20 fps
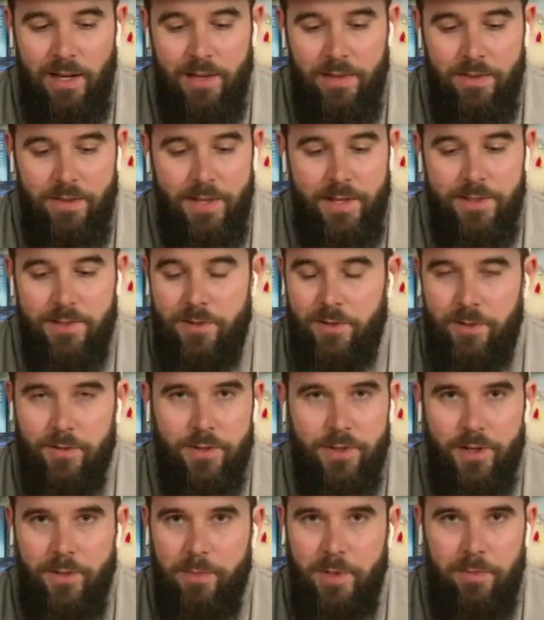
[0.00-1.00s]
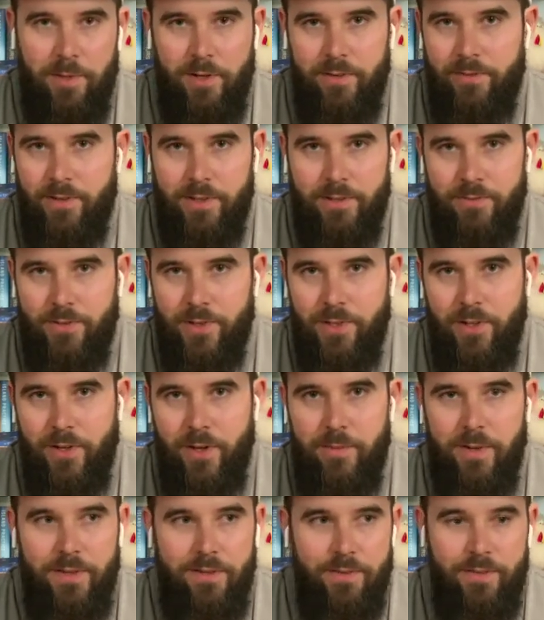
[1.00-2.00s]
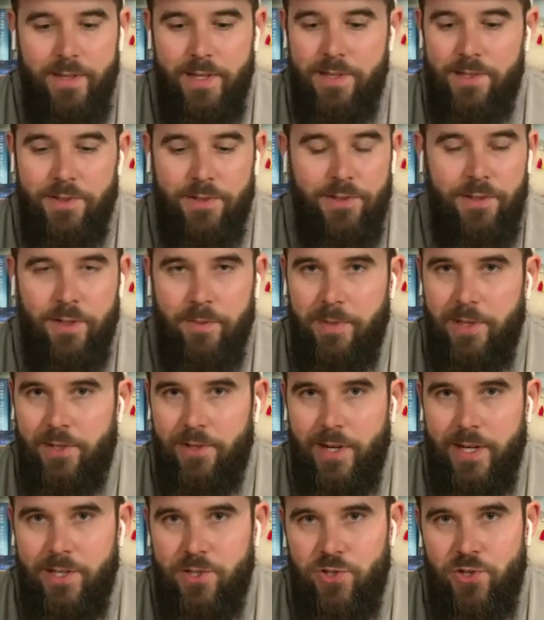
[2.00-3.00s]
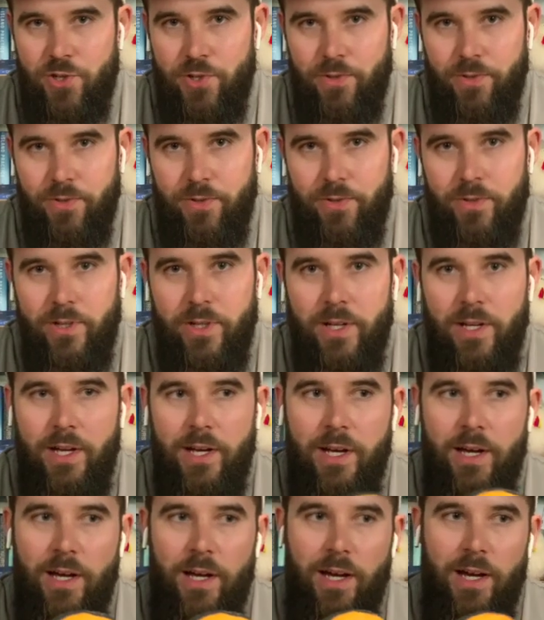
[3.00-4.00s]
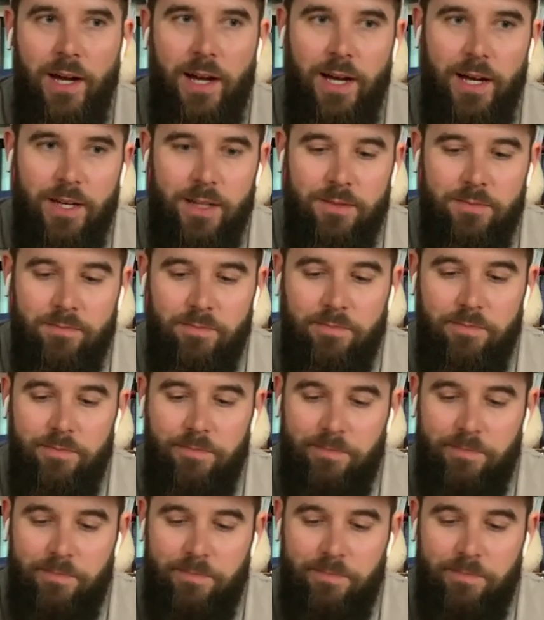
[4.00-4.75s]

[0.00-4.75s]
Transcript: these are going to be perfect for you. These are going to be a great shoe. I